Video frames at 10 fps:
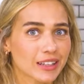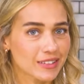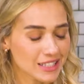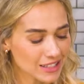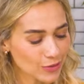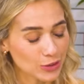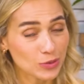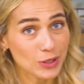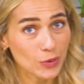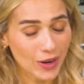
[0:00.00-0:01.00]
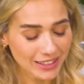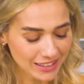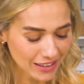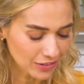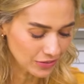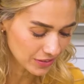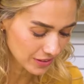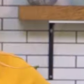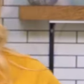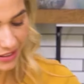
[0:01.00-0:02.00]
here is going to be quite enough.
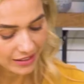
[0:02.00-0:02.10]
Very